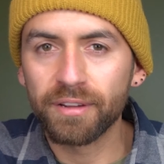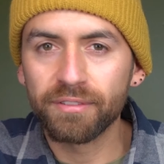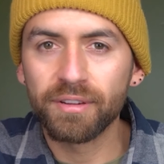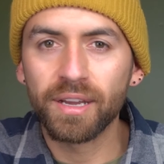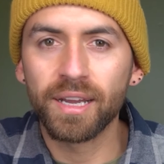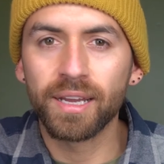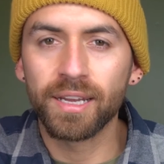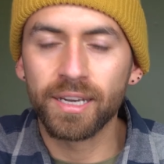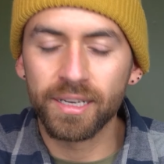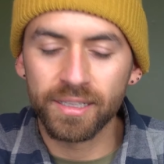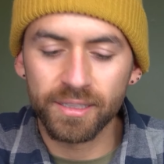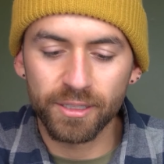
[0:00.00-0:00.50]
I've
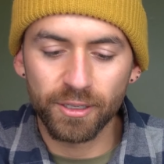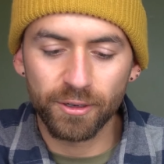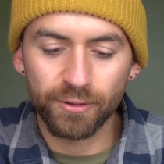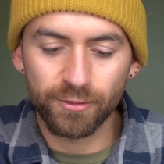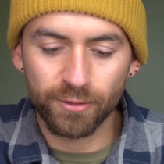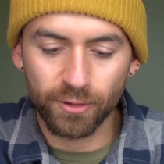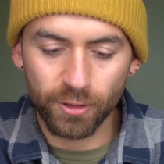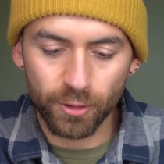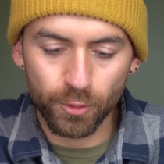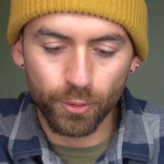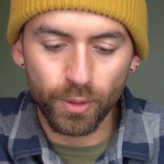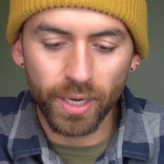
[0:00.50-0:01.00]
had in there
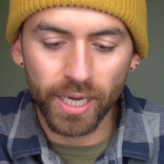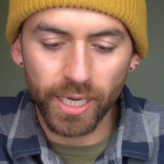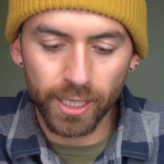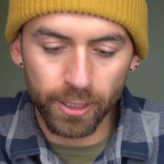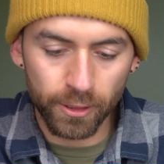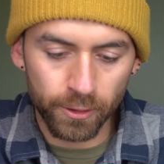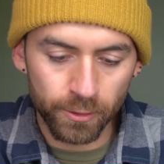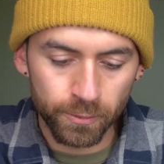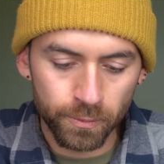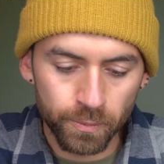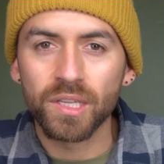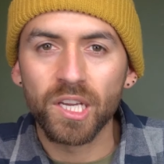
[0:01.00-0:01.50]
for a
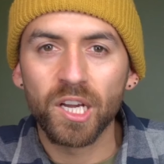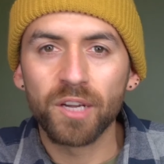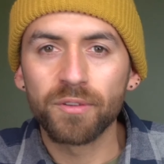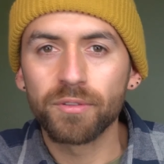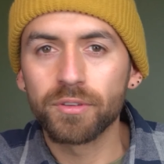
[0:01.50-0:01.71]
while. Now,